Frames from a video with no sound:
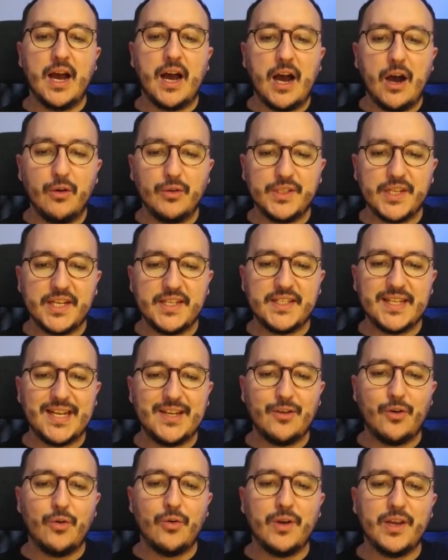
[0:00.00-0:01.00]
outdated
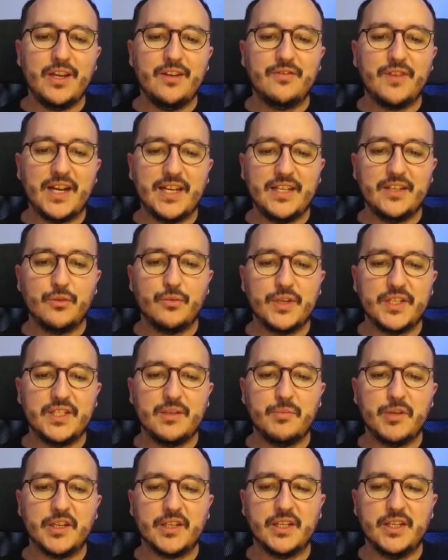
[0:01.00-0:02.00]
or invalid
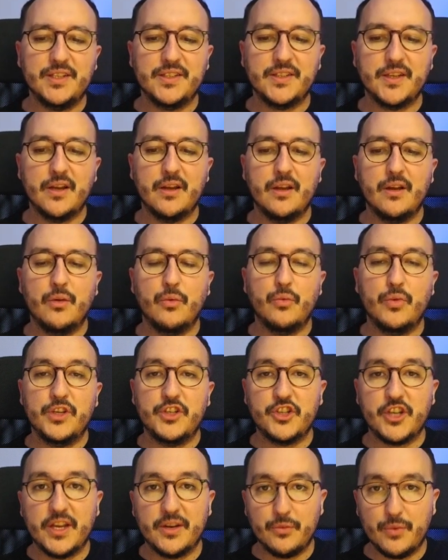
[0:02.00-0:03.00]
recipient list,
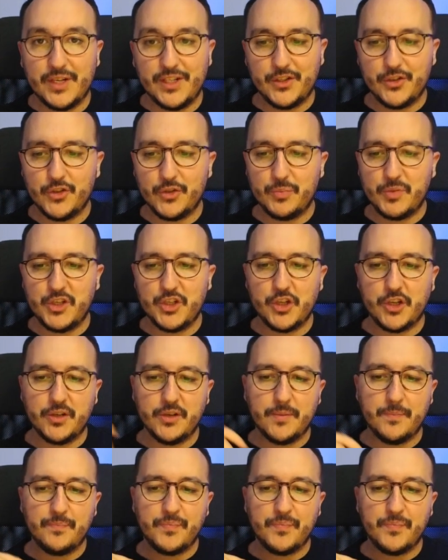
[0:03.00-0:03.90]
which can raise suspicion.